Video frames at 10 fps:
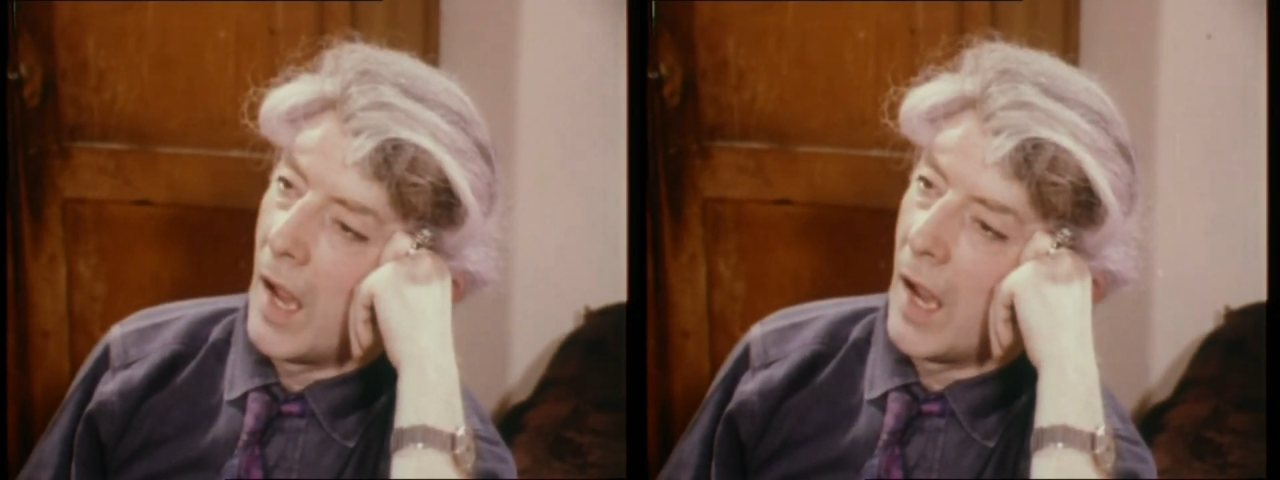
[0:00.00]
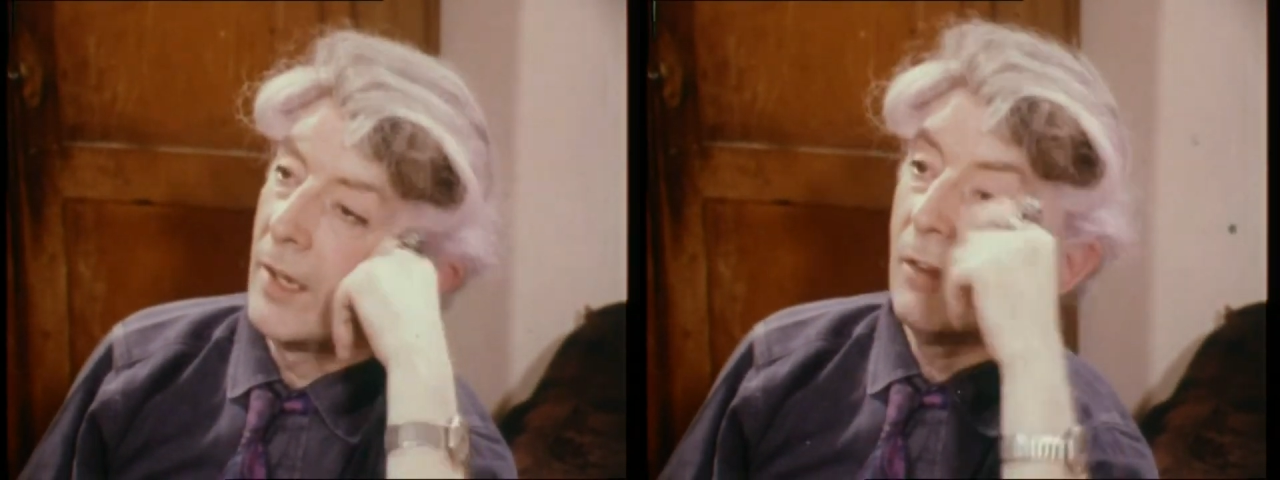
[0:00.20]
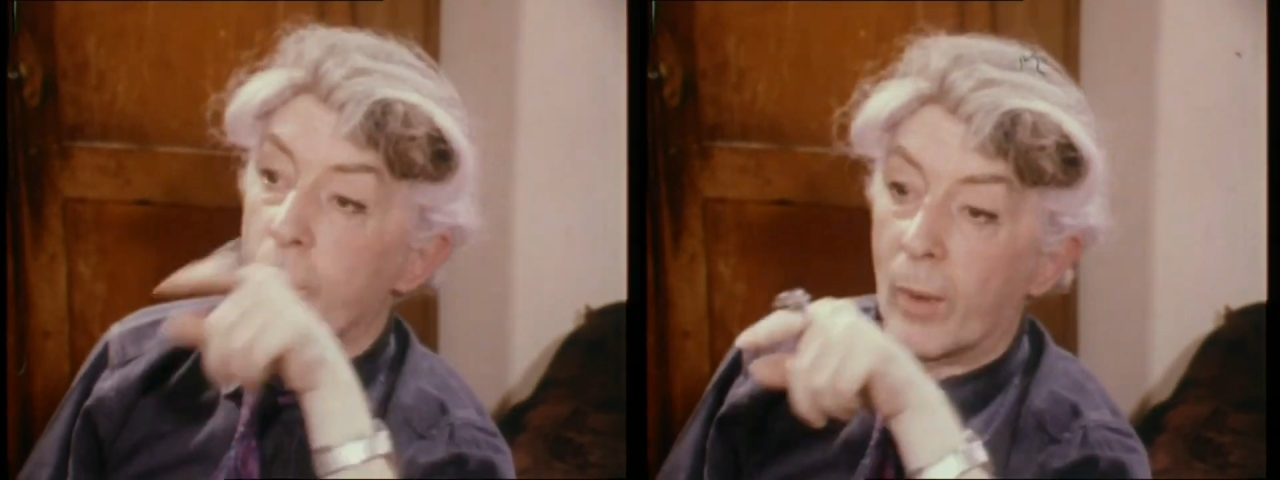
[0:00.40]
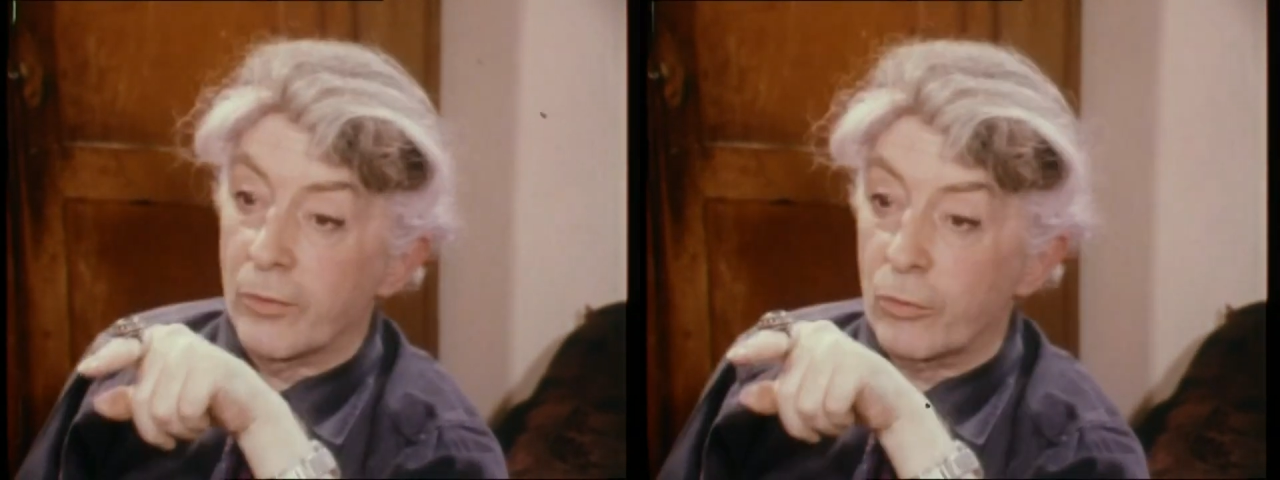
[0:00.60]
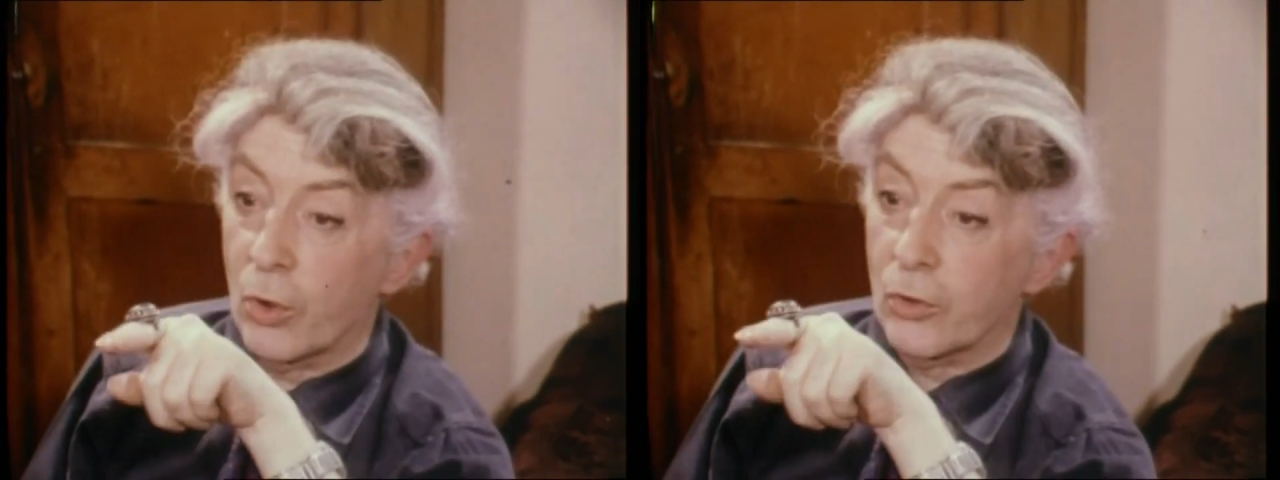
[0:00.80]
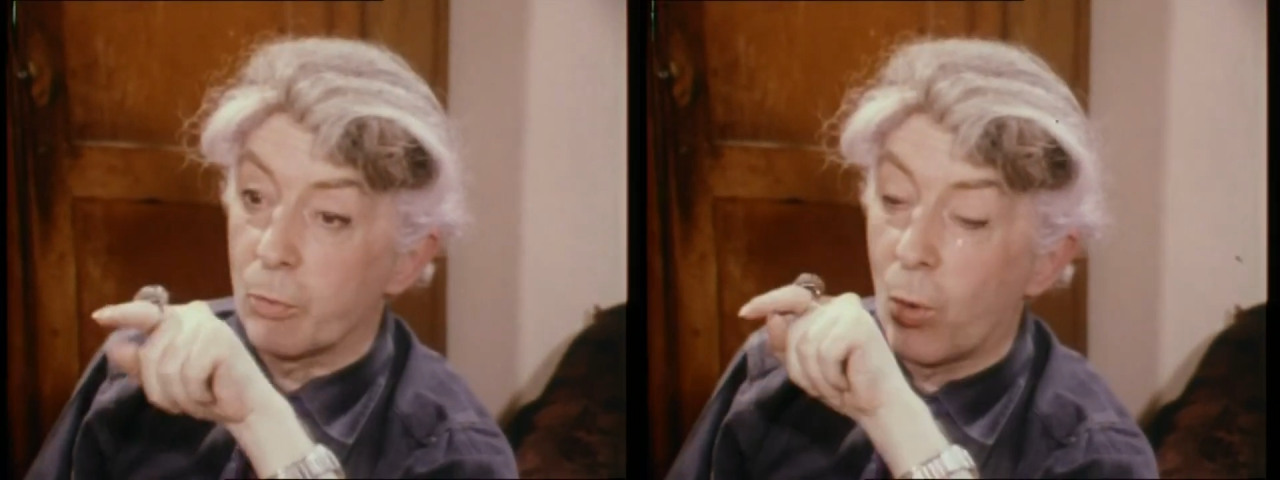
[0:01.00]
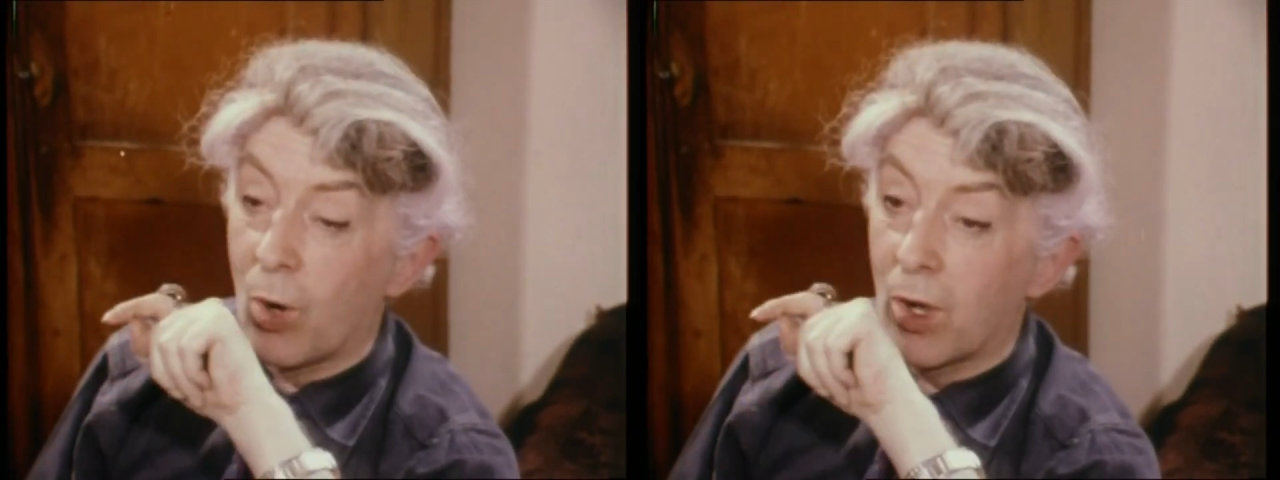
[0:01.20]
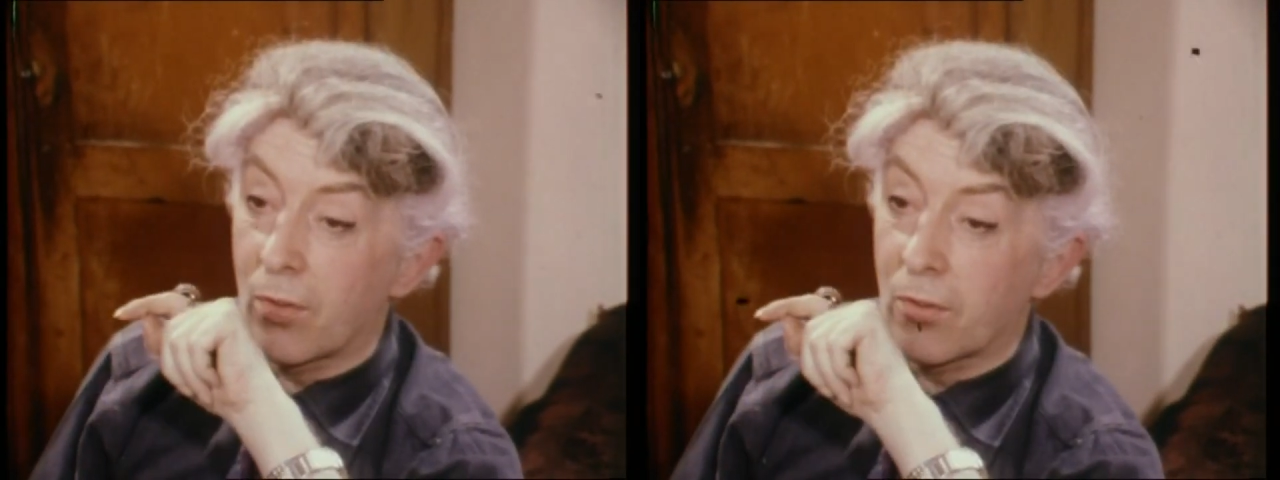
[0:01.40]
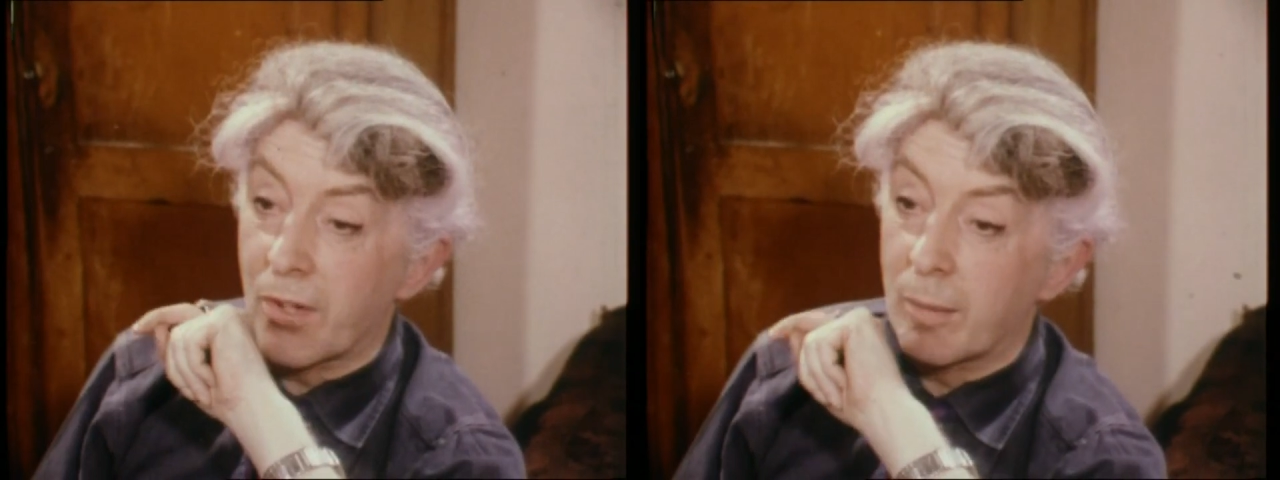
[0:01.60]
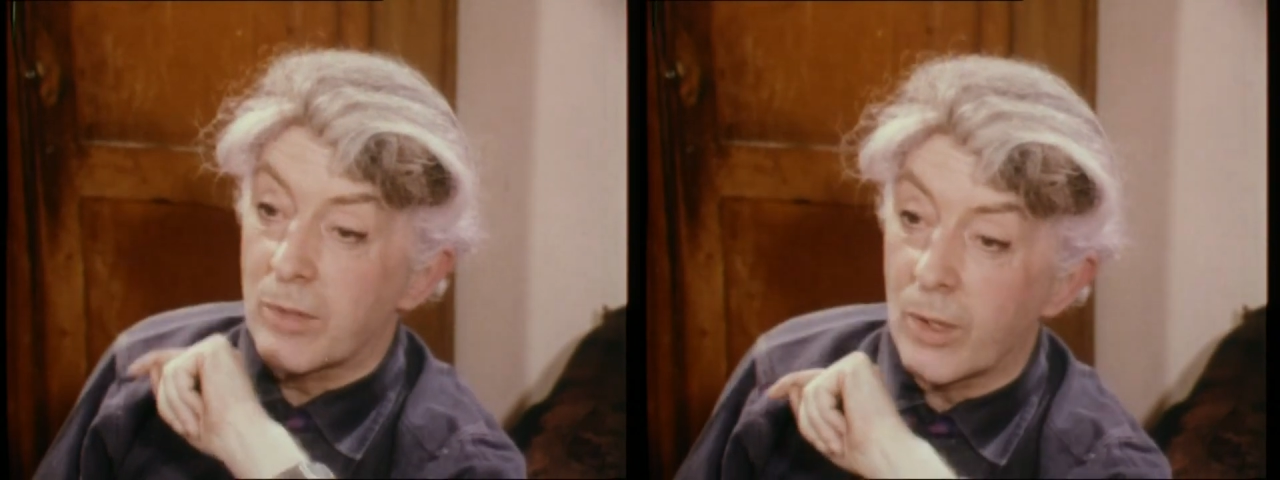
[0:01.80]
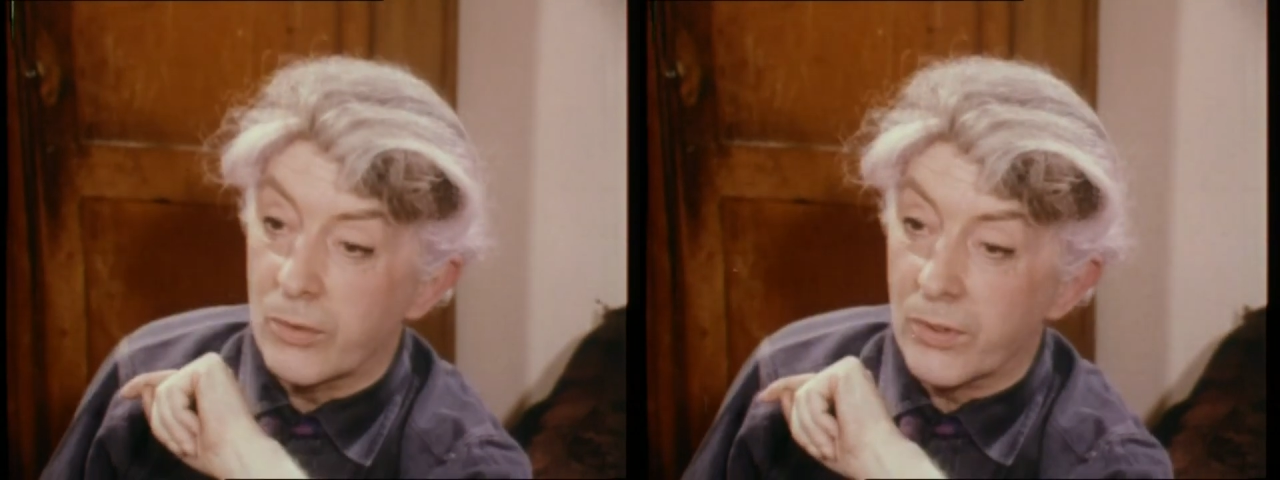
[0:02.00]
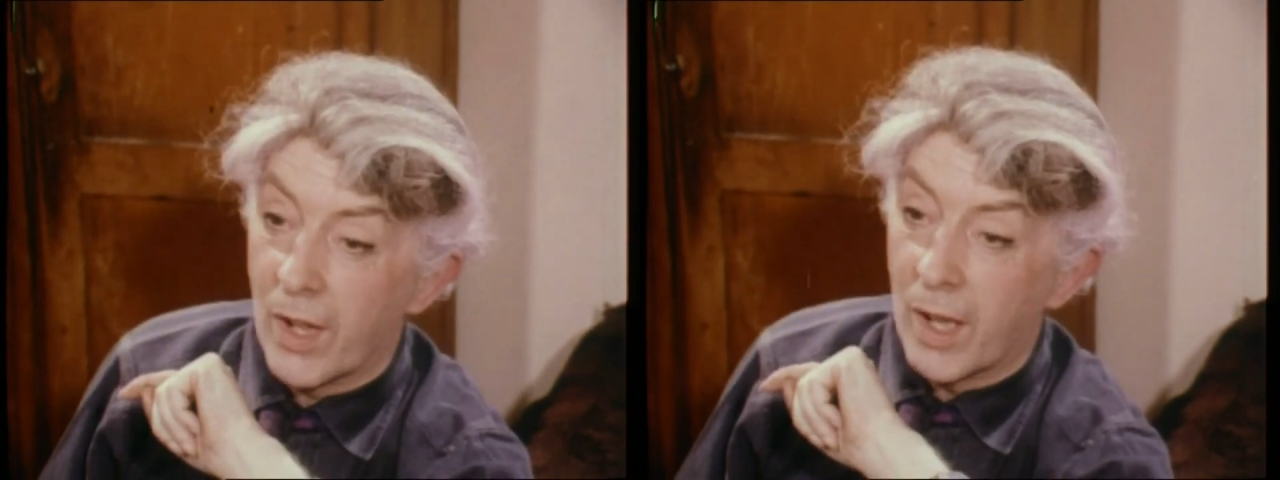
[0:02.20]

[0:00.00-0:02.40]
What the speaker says: And everyone, of course, wore the same clothes that